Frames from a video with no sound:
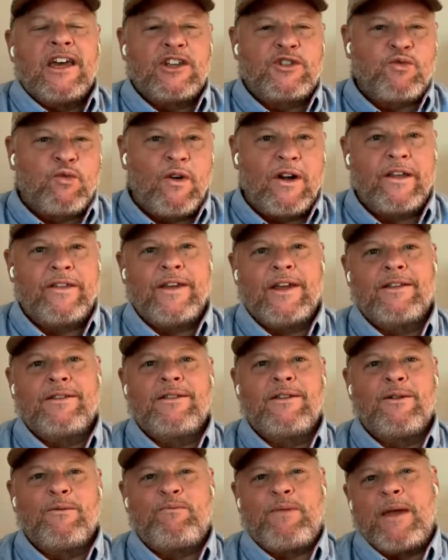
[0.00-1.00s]
is one of
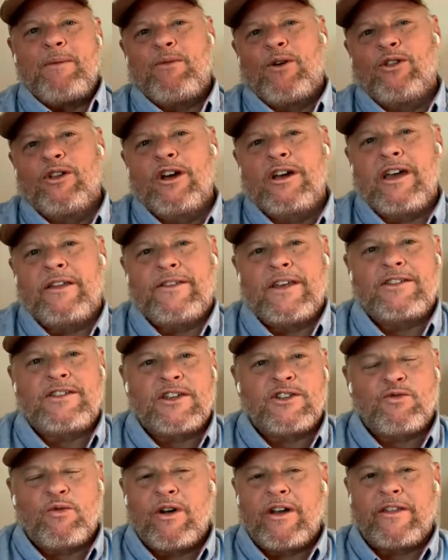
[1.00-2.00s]
the, people look at
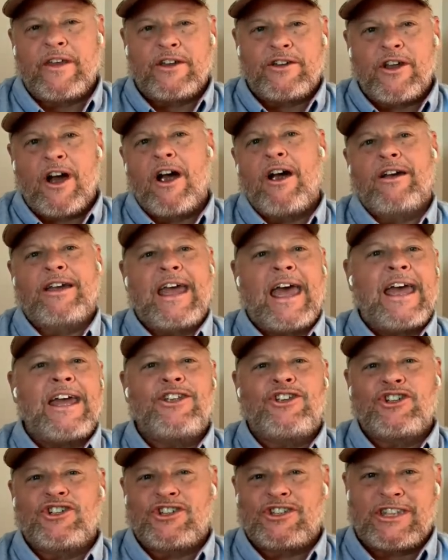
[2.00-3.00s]
this as one of the dark
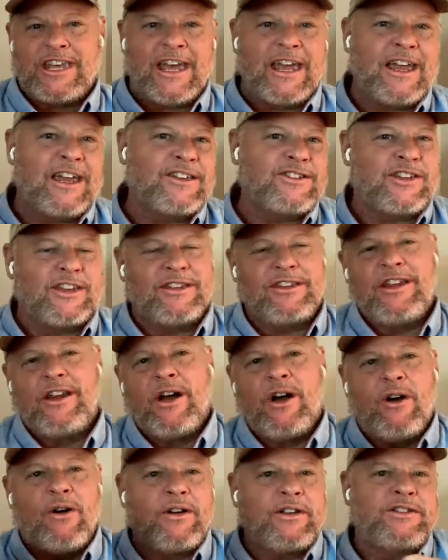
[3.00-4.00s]
ages things, and, you
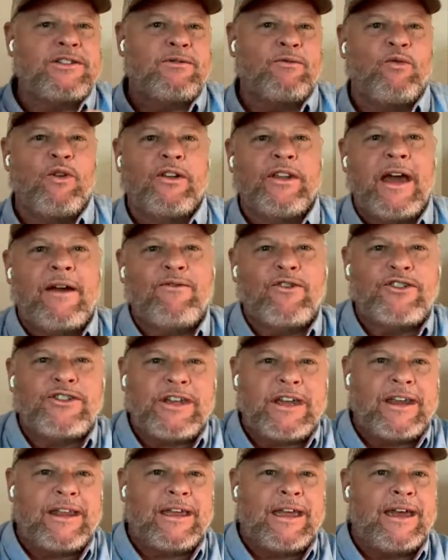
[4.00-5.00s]
know, it's, we'll never
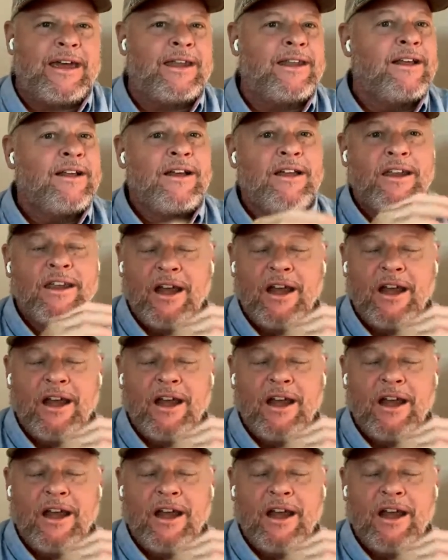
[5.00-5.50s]
see it again.